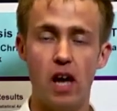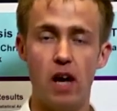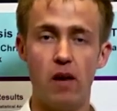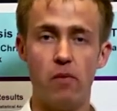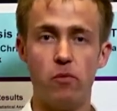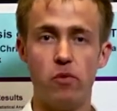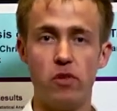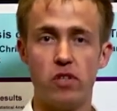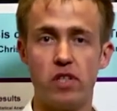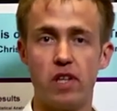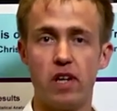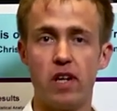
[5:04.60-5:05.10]

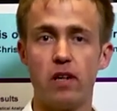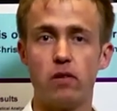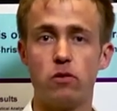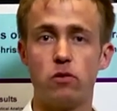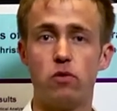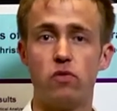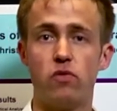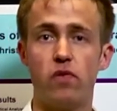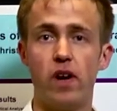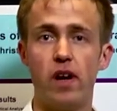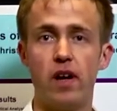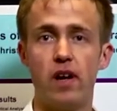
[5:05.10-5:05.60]
and we set out
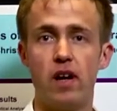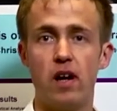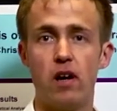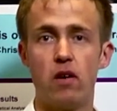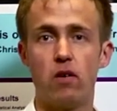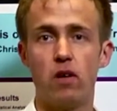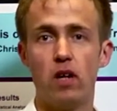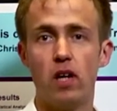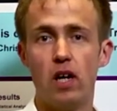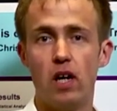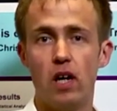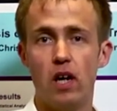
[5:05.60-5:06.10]
to find
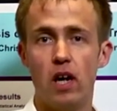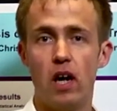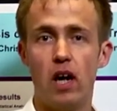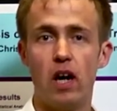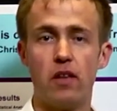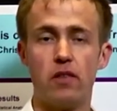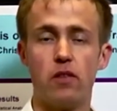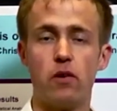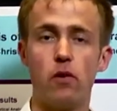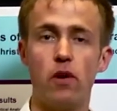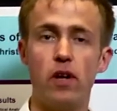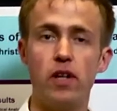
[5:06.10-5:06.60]
out
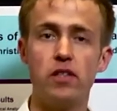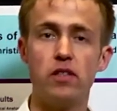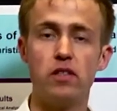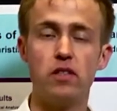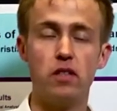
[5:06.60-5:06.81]
are there